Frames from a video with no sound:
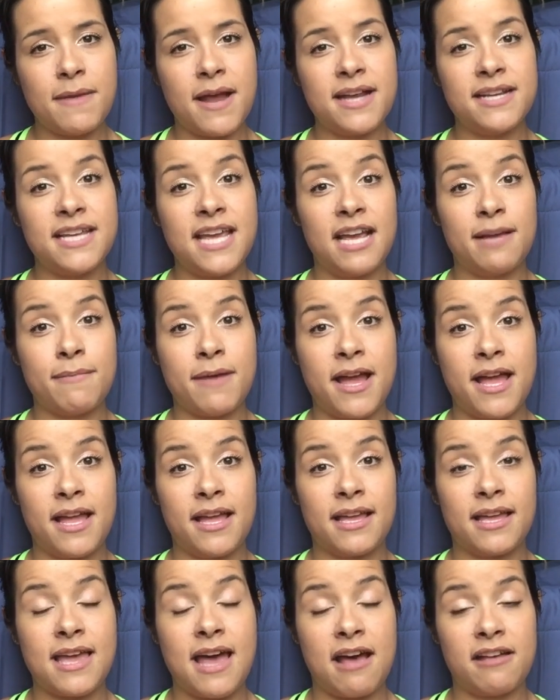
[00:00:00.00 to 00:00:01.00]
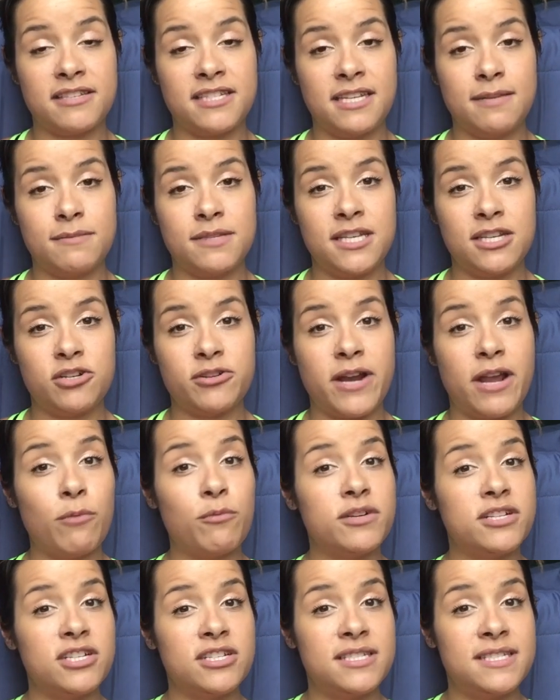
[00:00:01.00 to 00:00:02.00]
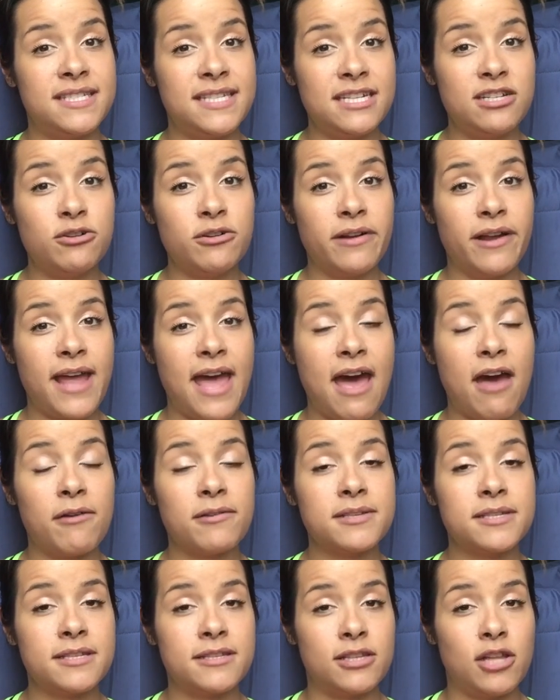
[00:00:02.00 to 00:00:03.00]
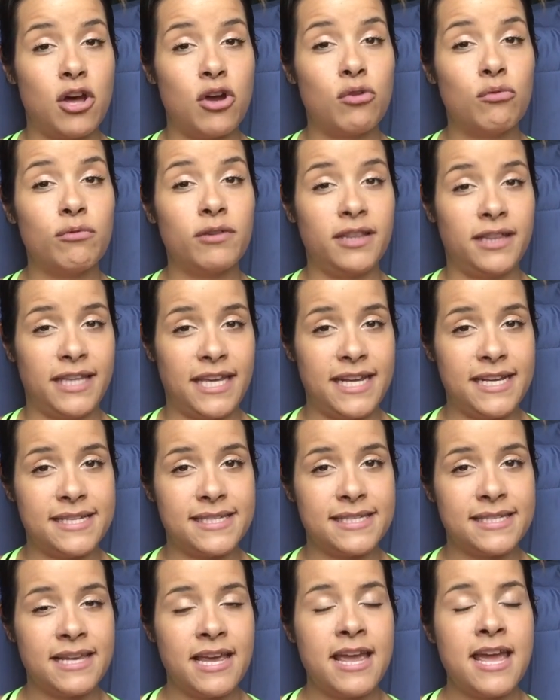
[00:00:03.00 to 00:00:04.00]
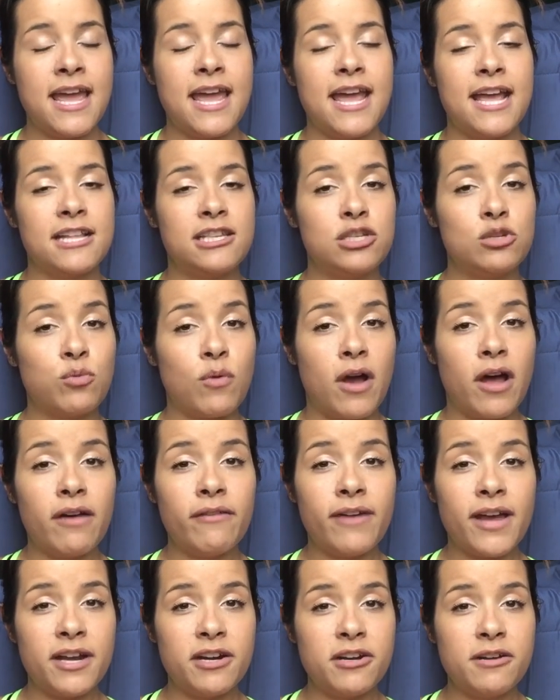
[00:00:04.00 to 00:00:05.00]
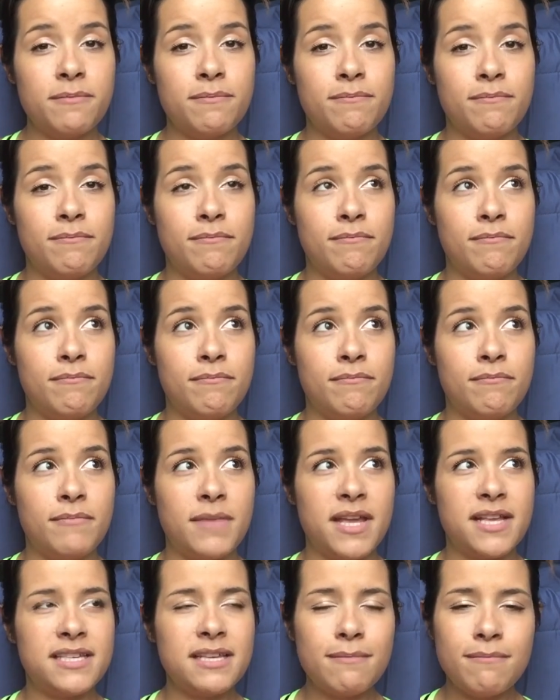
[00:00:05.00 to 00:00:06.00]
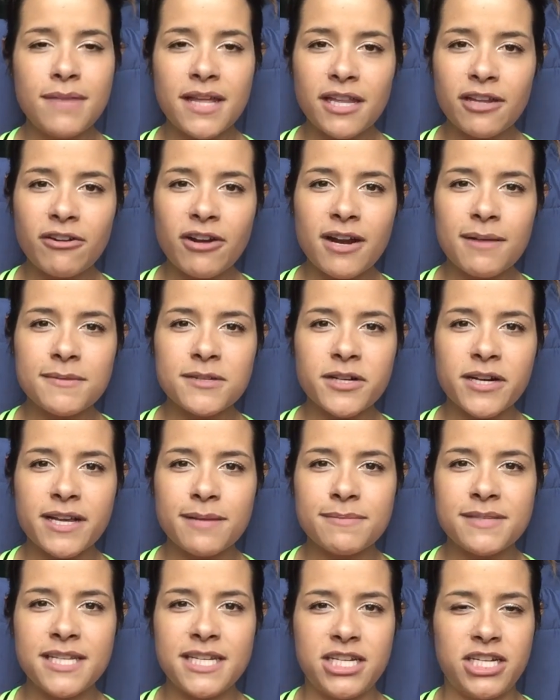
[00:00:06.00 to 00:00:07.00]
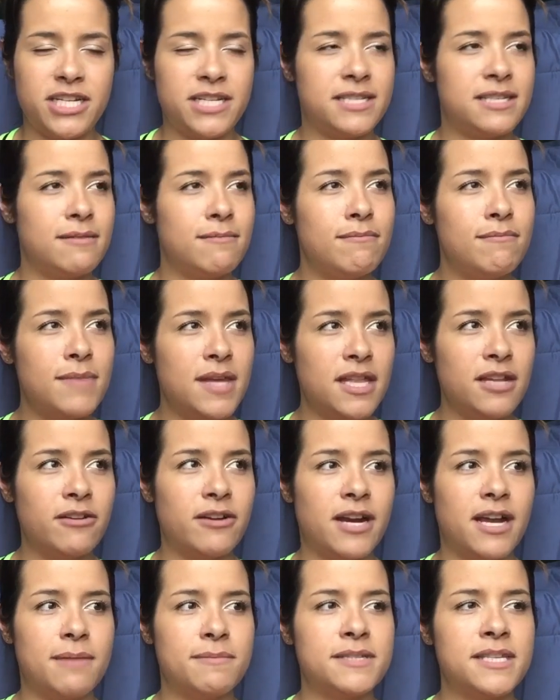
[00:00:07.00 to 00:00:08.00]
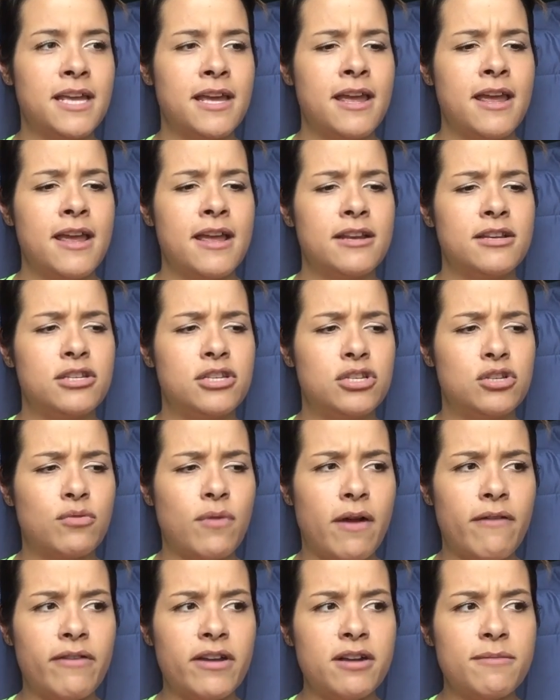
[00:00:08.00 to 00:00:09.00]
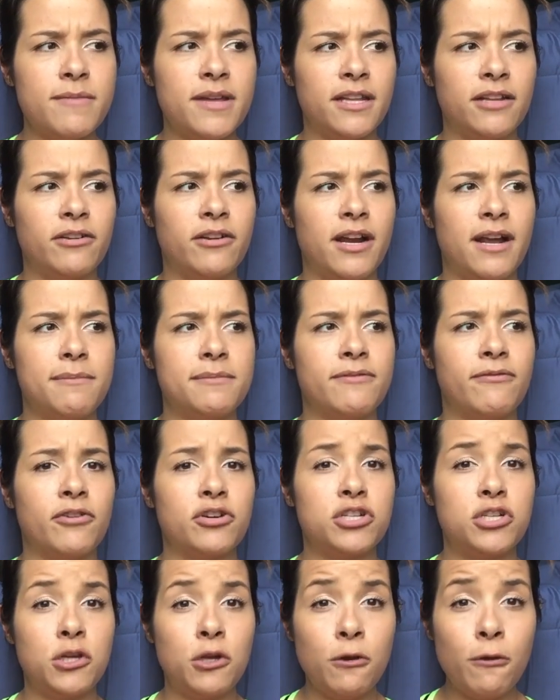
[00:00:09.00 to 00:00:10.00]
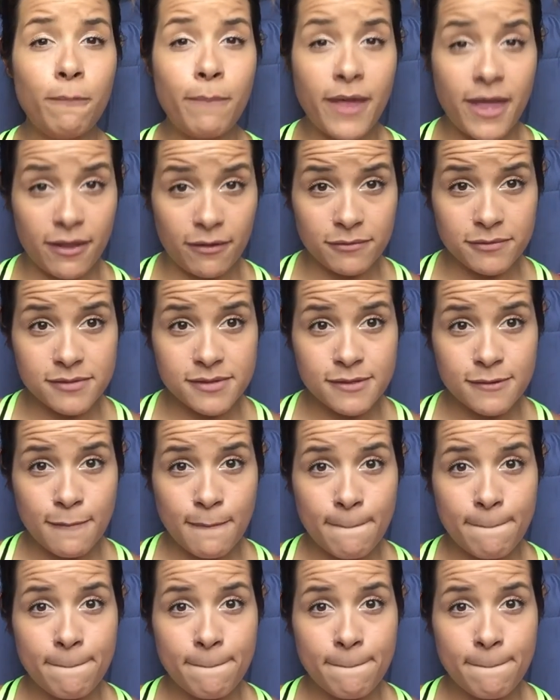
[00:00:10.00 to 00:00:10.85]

I take my calcium citrate, which is Citracal Slow Release. It's 1,200, is it milligrams or mcgs? Milligrams, 1,200 milligrams for 2 pills.